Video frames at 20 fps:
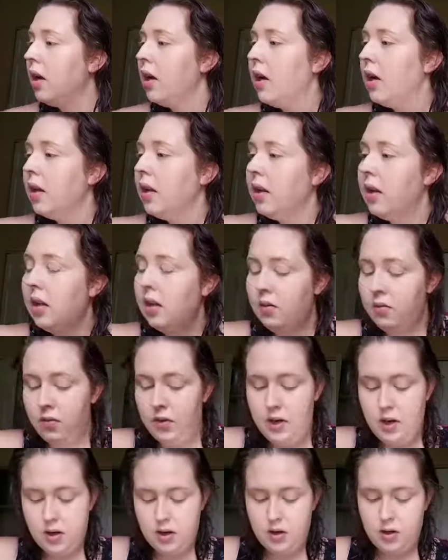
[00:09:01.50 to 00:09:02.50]
And then
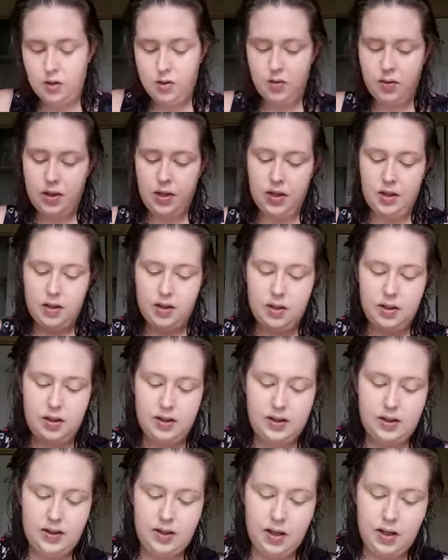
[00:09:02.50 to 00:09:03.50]
we are going to
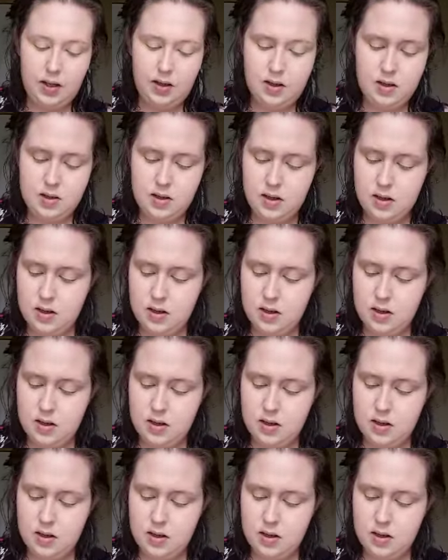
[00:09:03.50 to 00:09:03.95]
set,